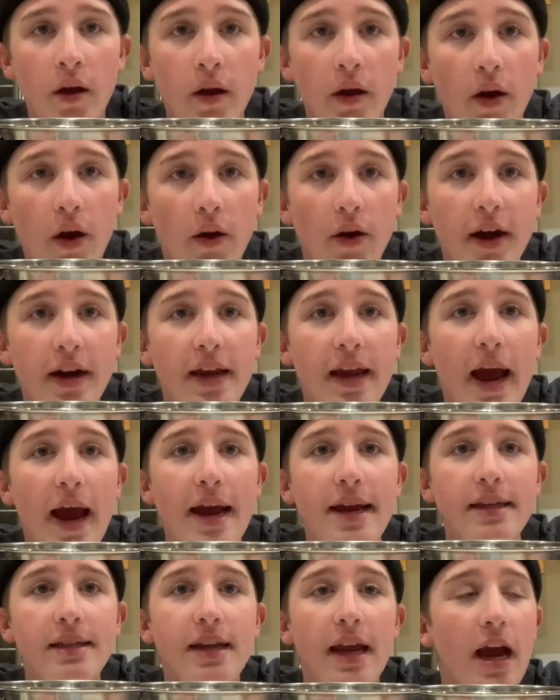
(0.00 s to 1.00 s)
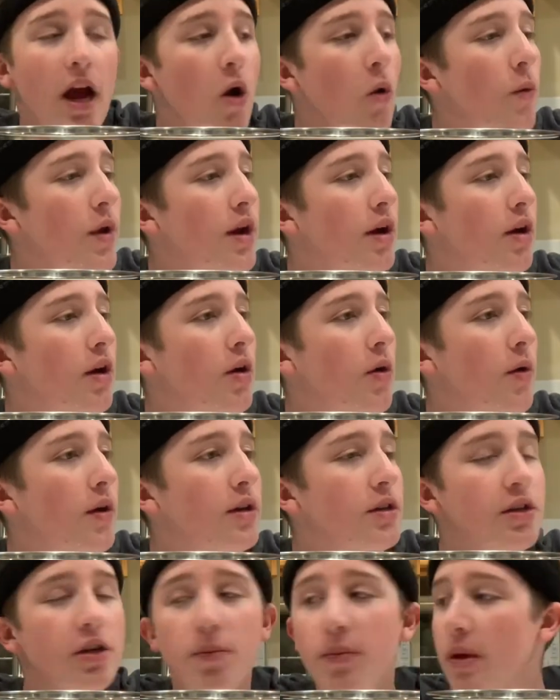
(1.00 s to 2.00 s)
Alrighty guys, now we are going
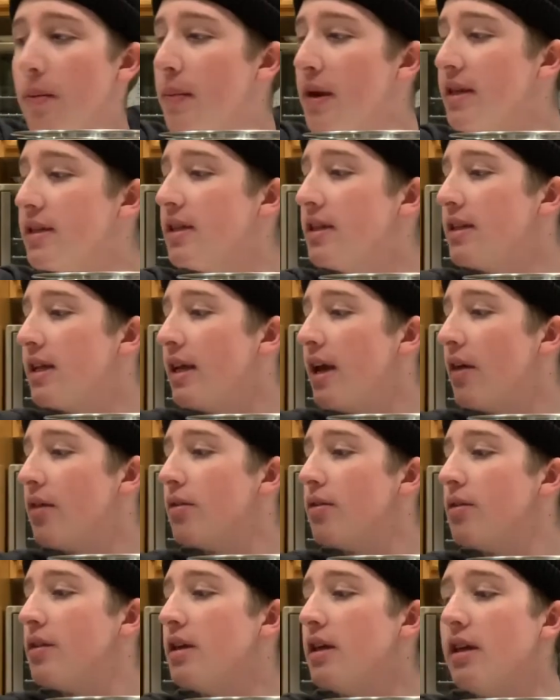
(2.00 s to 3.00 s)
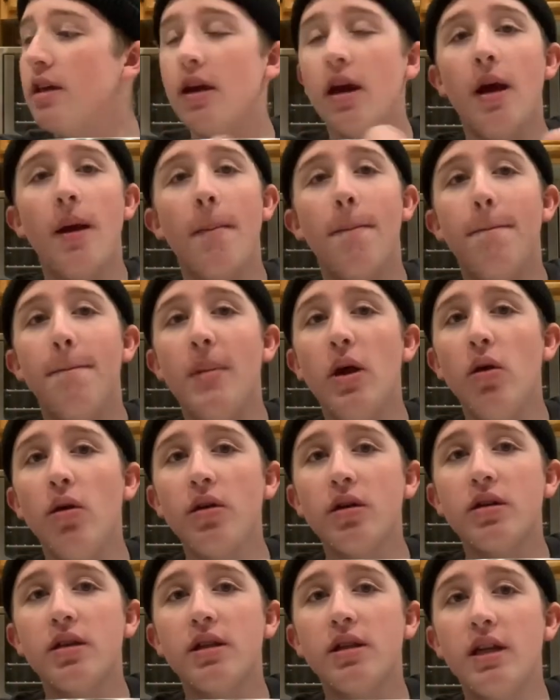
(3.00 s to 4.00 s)
to be mixing together the milk,
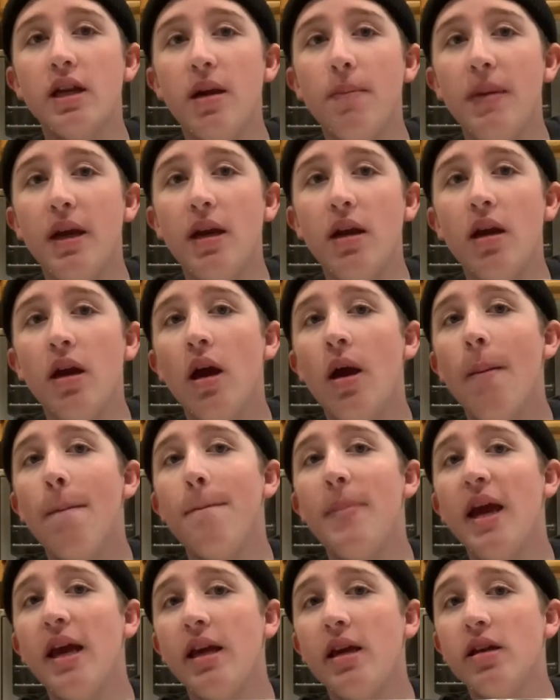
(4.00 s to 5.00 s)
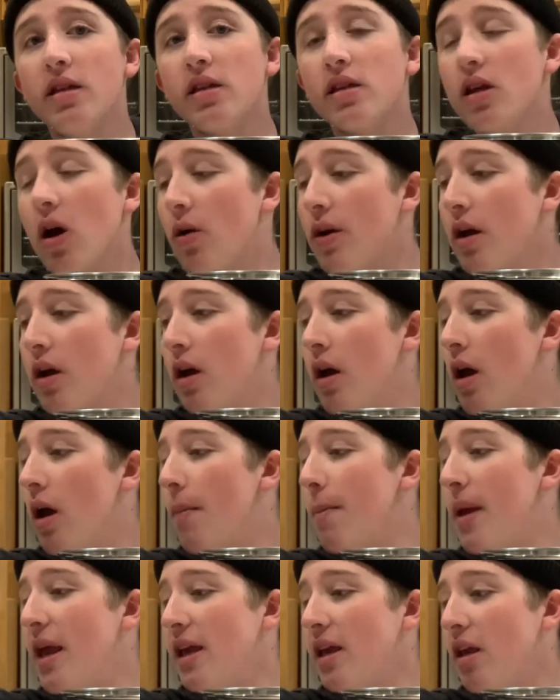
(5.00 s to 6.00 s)
cinnamon, baking soda,
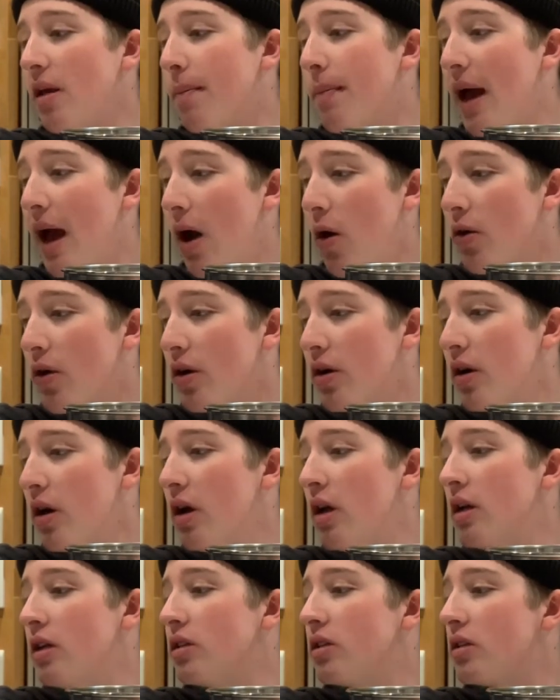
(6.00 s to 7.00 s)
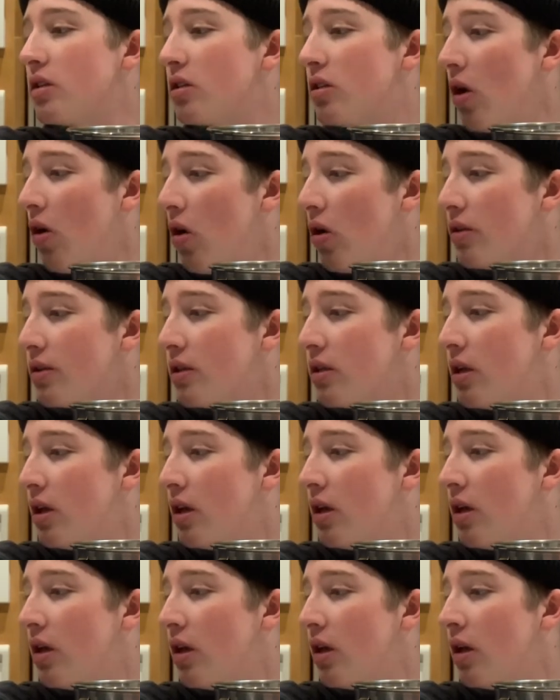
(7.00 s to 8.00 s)
baking powder, salt,
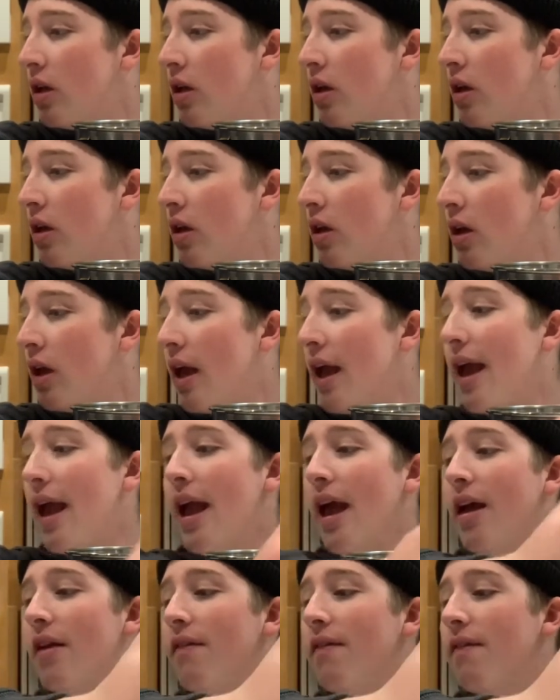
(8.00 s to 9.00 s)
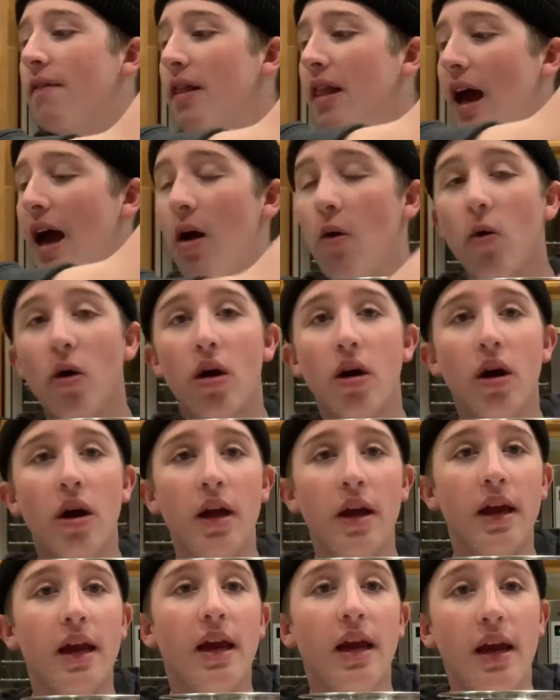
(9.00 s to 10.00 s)
and flour
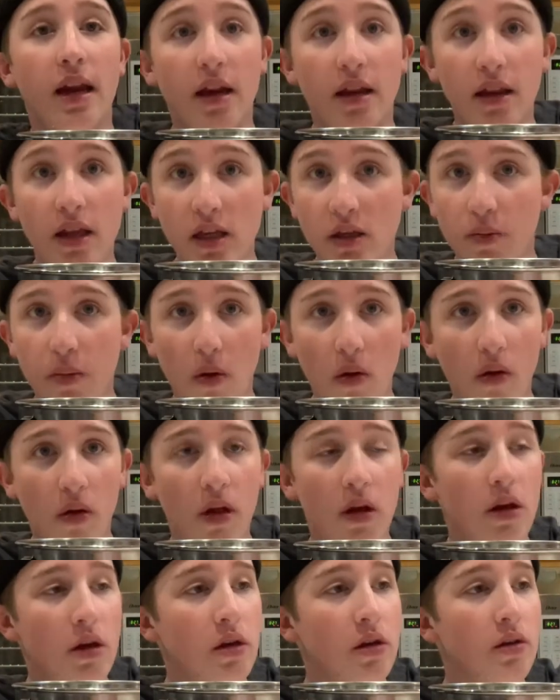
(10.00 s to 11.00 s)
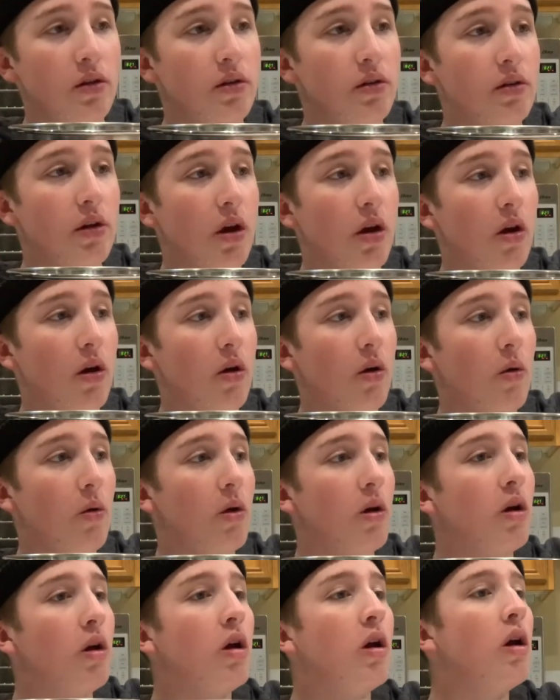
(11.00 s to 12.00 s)
in this bowl. So
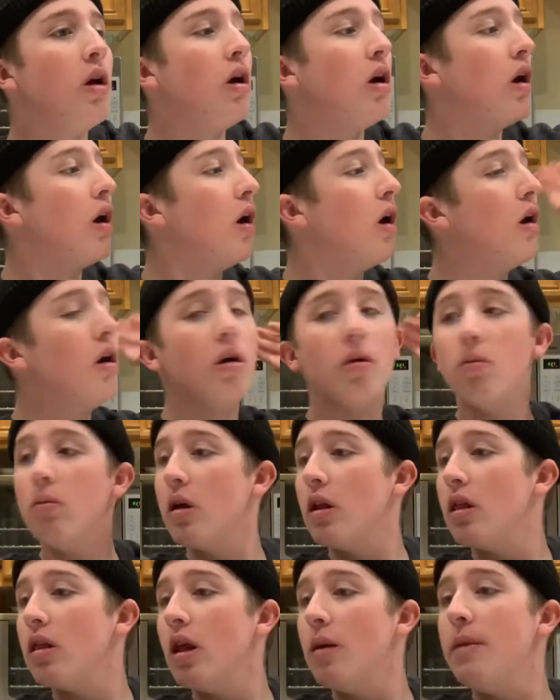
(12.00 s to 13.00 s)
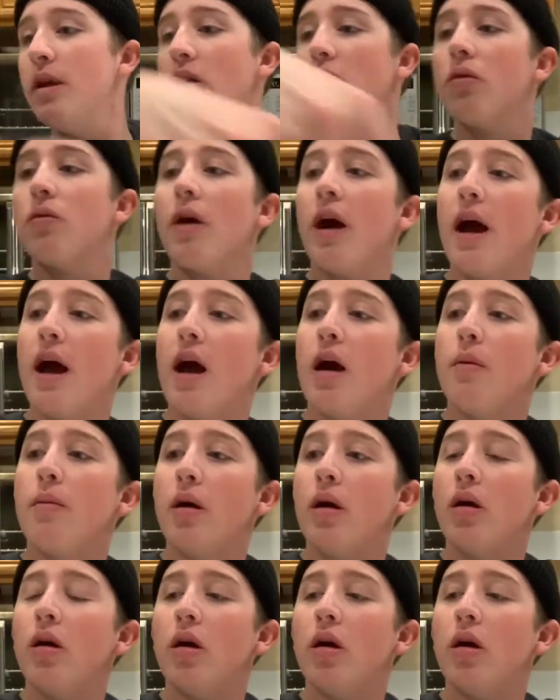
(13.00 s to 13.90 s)
let me grab